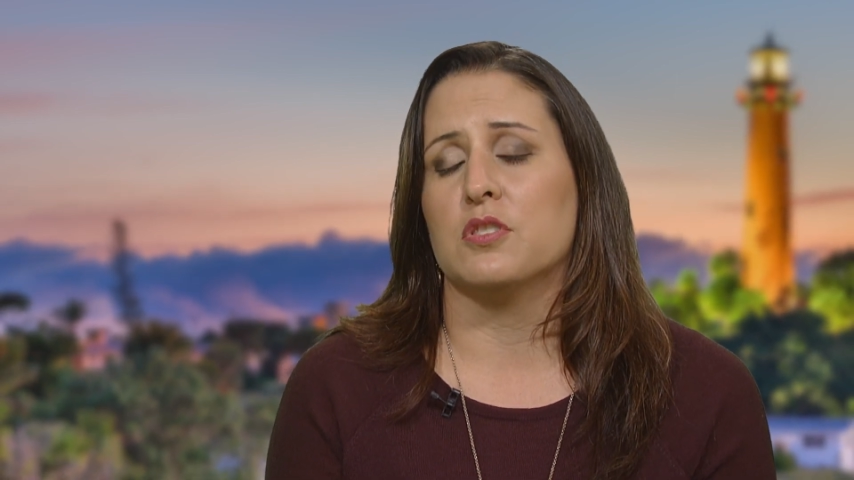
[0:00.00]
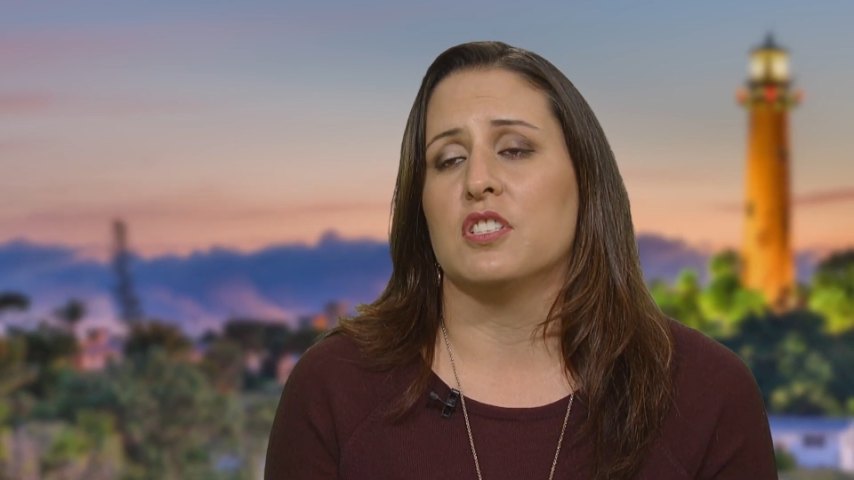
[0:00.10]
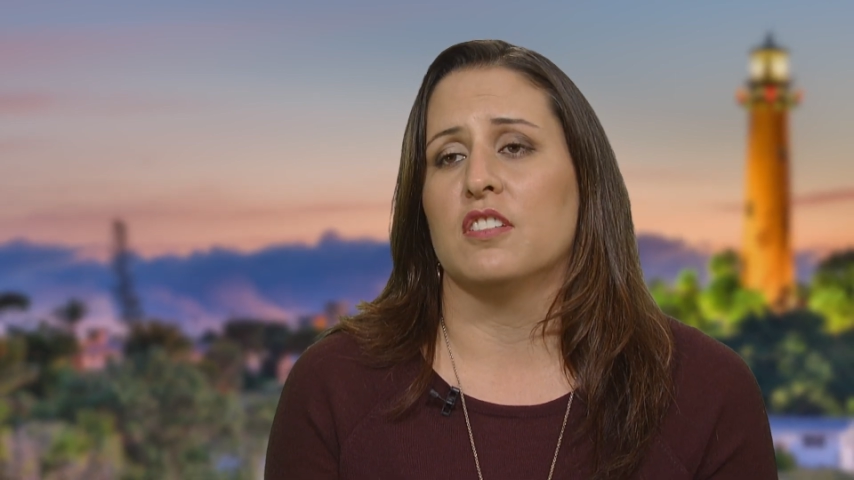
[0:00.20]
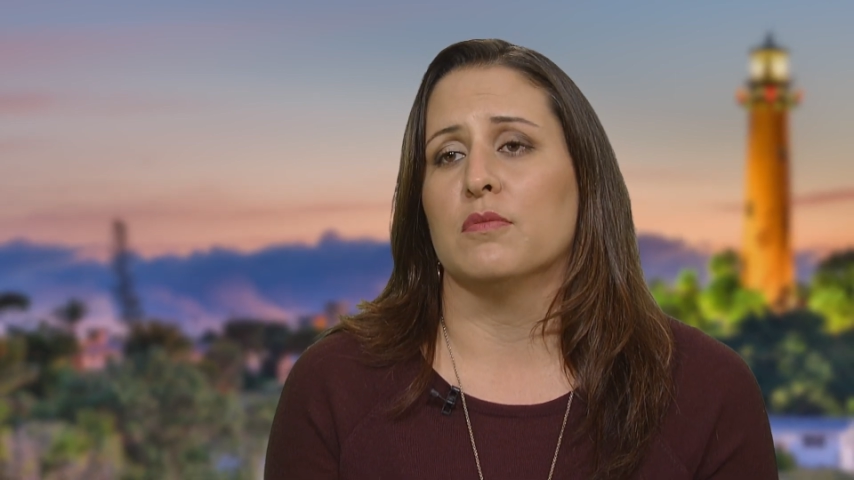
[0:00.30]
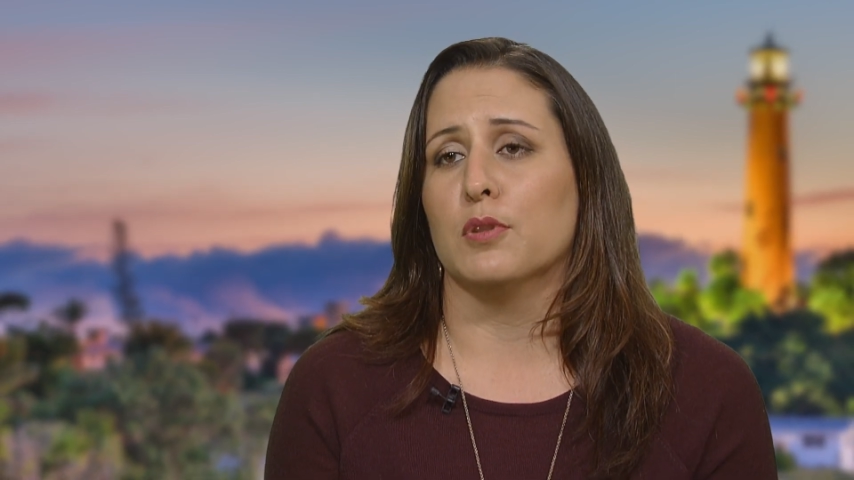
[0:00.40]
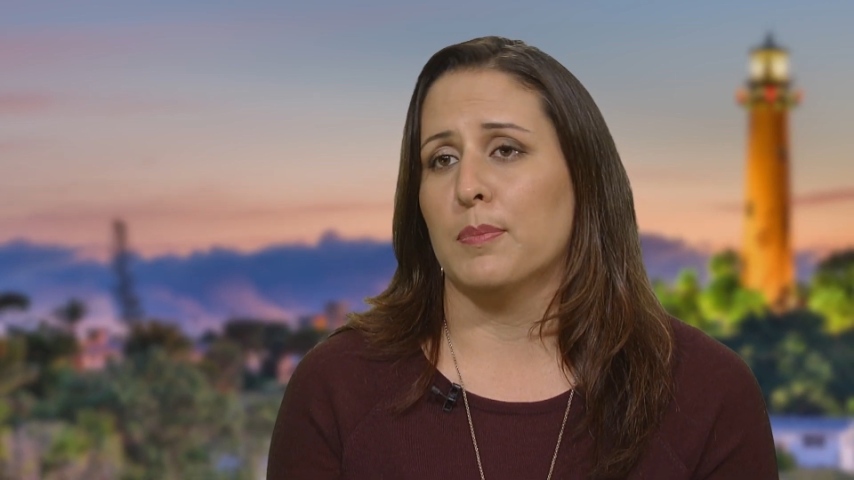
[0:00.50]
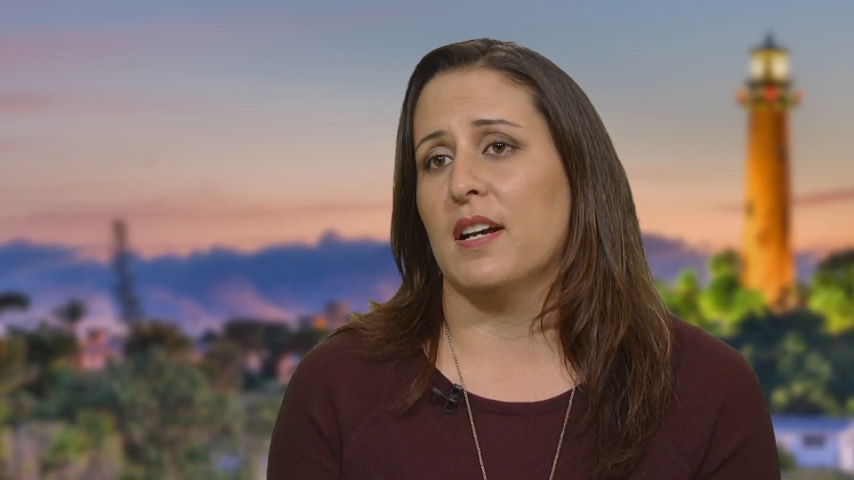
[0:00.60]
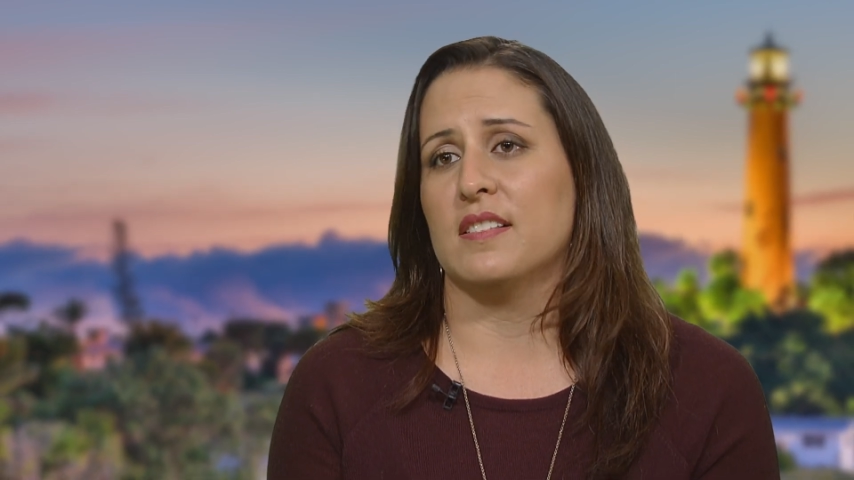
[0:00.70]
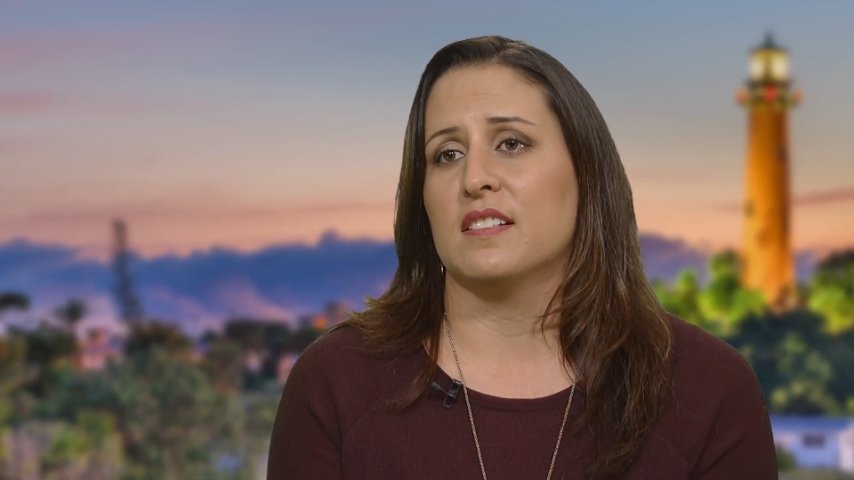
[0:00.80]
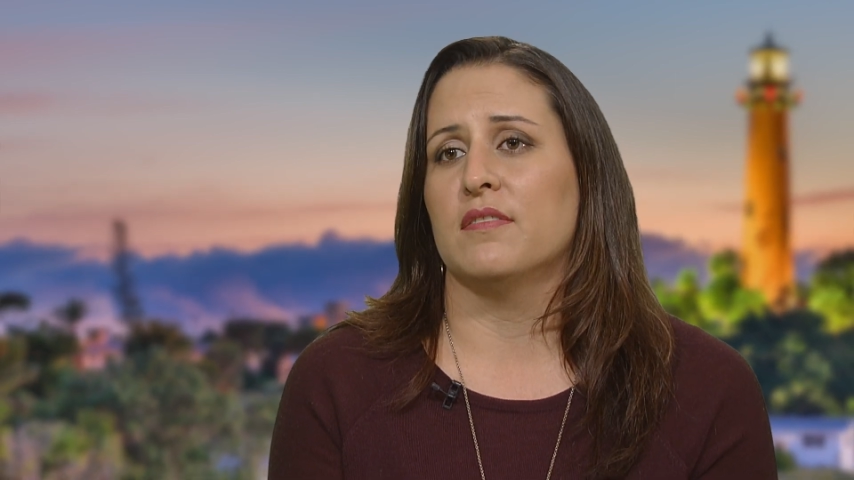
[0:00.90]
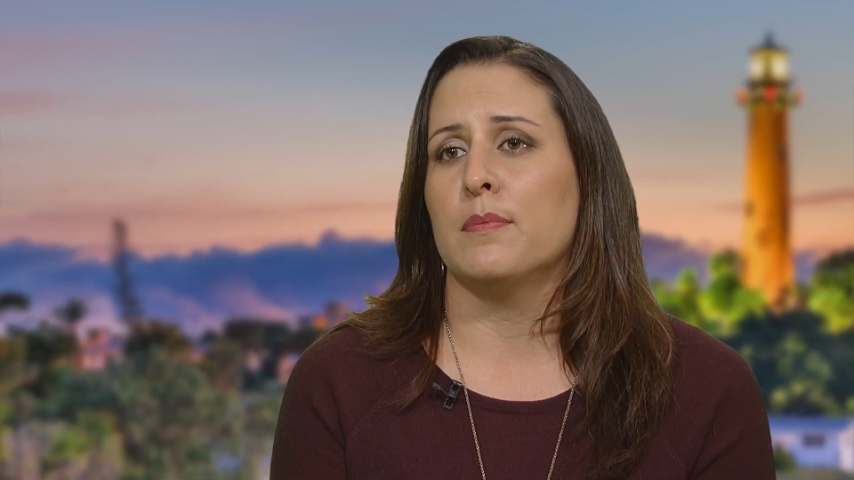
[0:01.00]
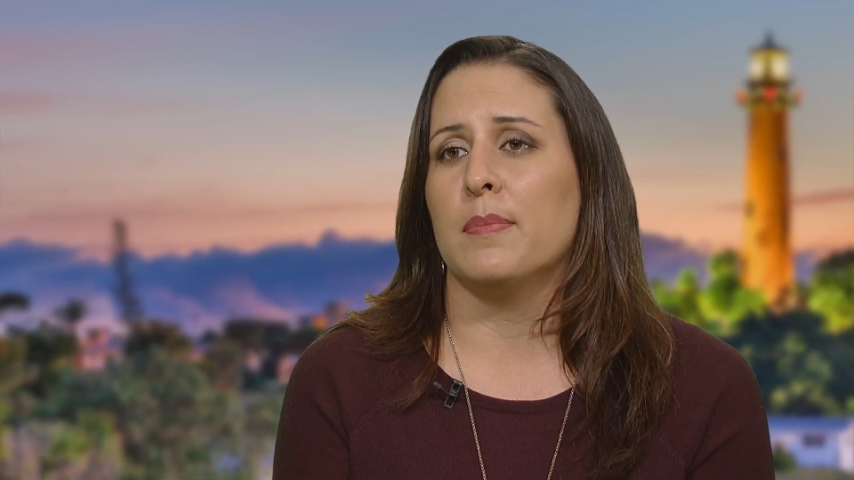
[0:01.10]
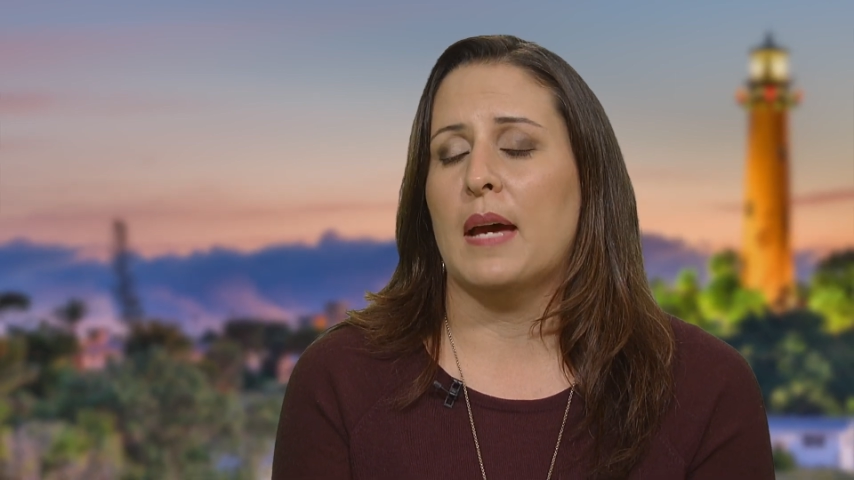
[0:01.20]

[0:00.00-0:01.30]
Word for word: achieve more positive